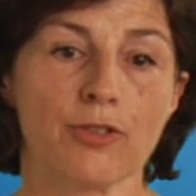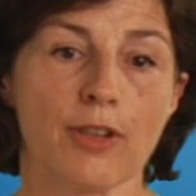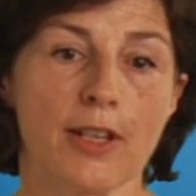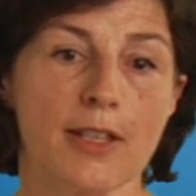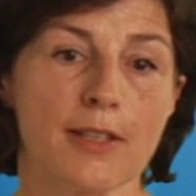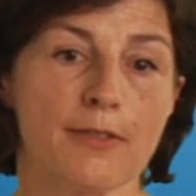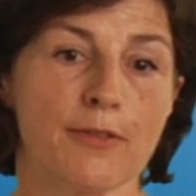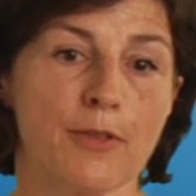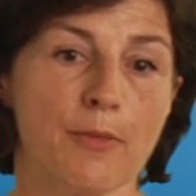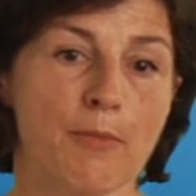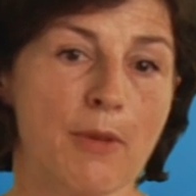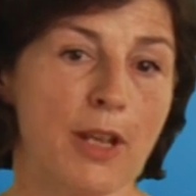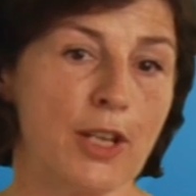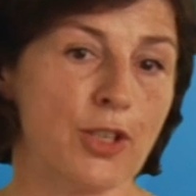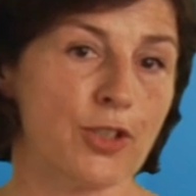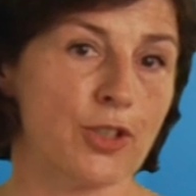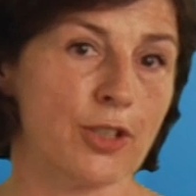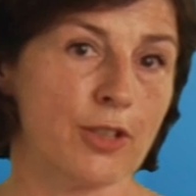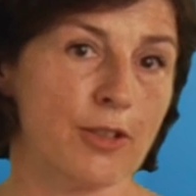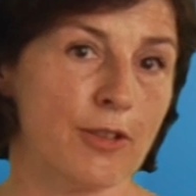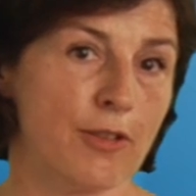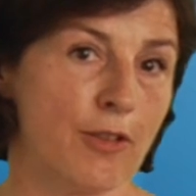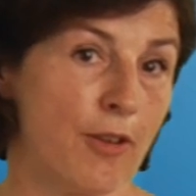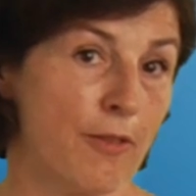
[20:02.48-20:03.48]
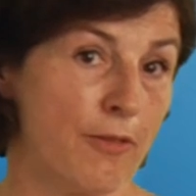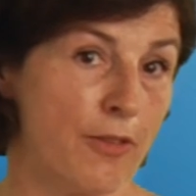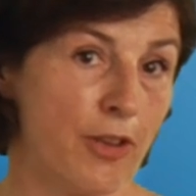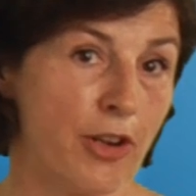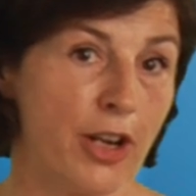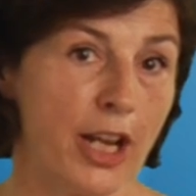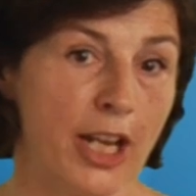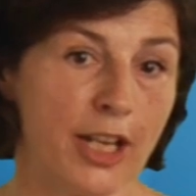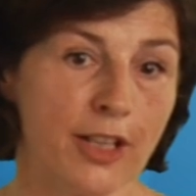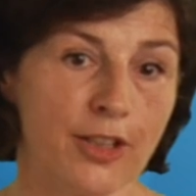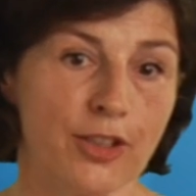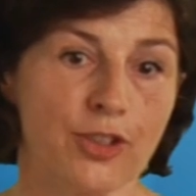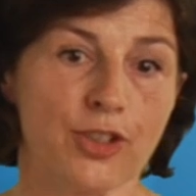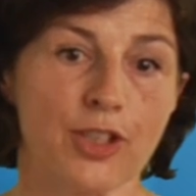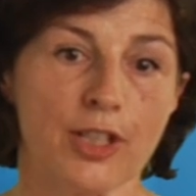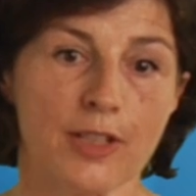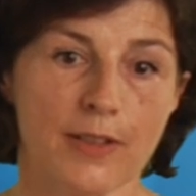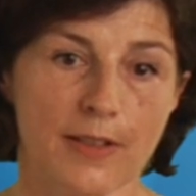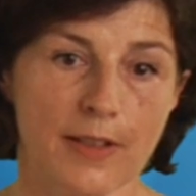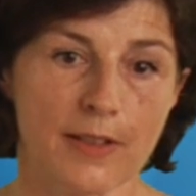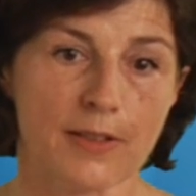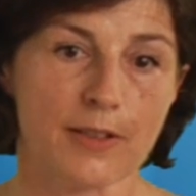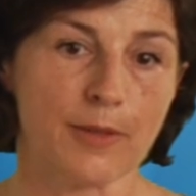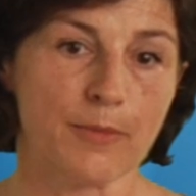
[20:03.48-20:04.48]
transformation of their energy
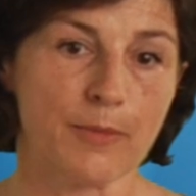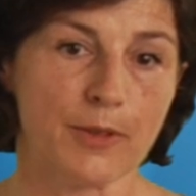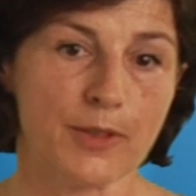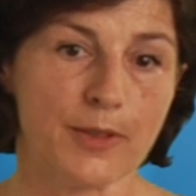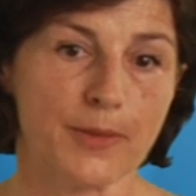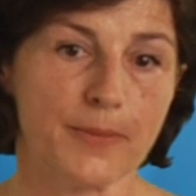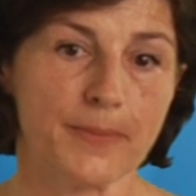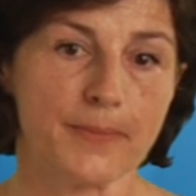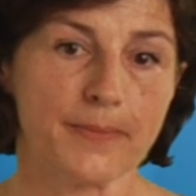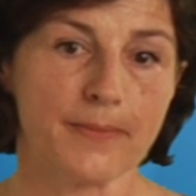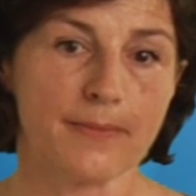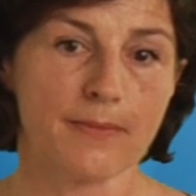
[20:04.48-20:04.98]
systems.